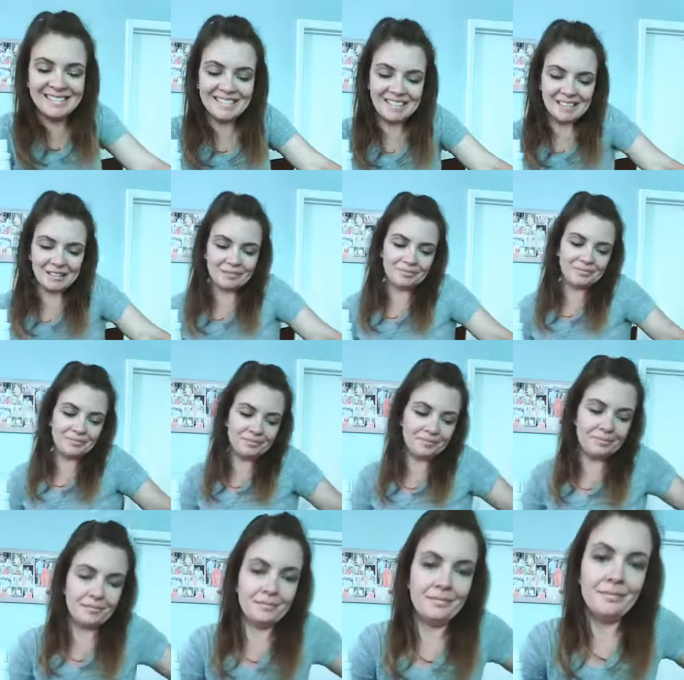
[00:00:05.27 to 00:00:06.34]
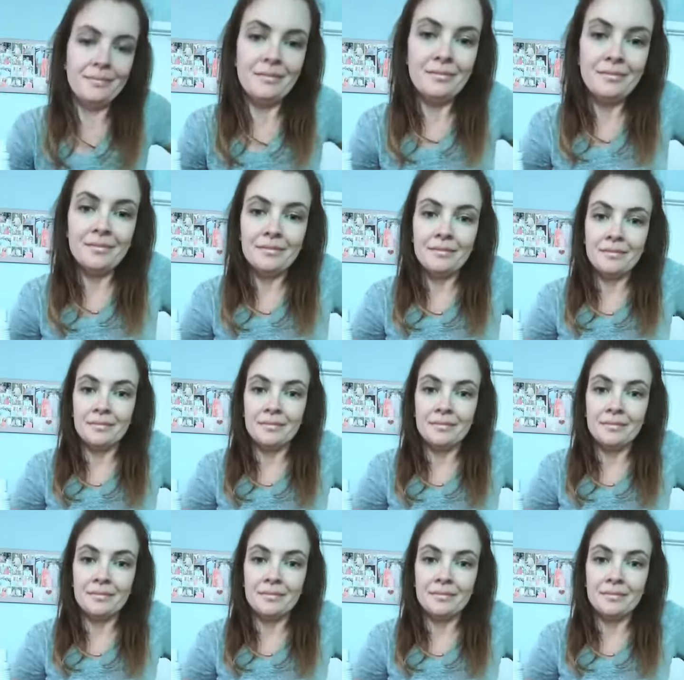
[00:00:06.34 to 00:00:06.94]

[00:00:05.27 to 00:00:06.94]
(silence)